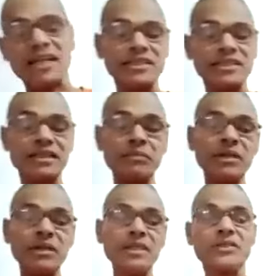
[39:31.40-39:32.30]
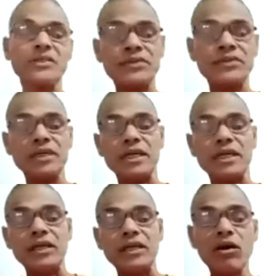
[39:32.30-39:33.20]
Siddhi means
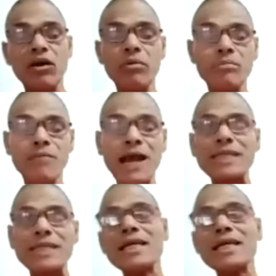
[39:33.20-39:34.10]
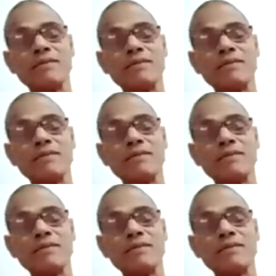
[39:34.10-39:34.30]
you are over mastery